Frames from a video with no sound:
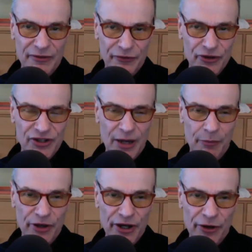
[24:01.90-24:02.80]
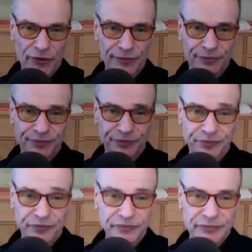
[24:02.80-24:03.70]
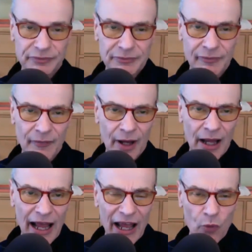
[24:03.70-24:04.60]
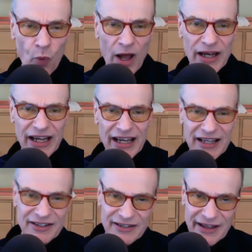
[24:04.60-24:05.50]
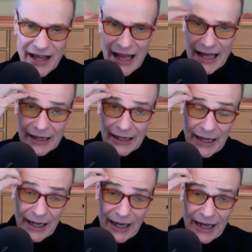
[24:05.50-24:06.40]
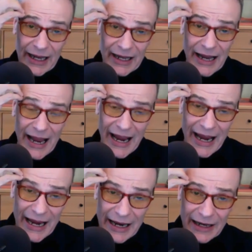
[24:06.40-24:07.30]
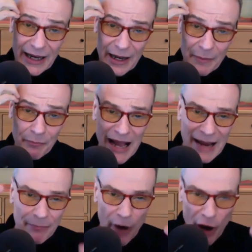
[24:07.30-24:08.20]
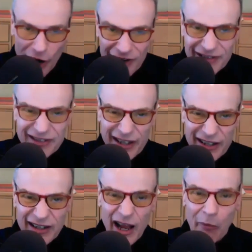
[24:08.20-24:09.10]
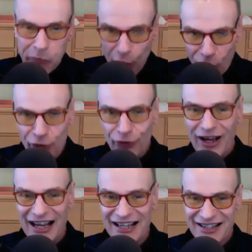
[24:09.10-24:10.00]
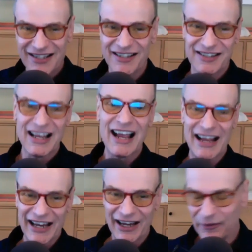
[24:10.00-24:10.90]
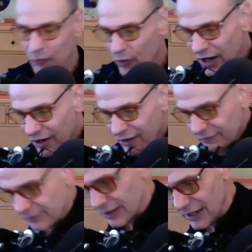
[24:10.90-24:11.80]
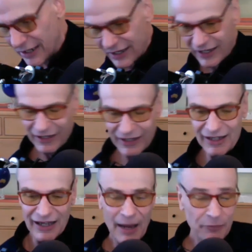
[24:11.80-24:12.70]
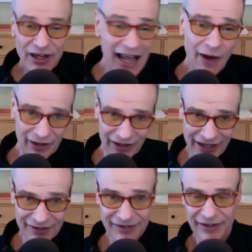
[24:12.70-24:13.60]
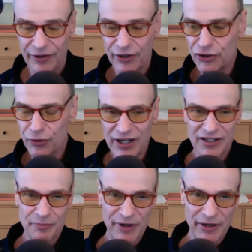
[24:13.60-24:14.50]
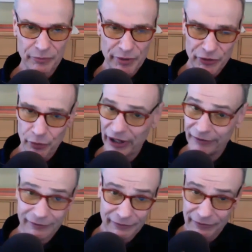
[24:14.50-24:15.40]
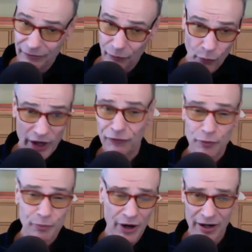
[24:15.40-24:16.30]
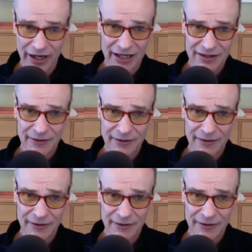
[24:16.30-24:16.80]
first couple years. And one is that in a bipartisan, polarized society where, up to now at least, the choice has been between one of two parties,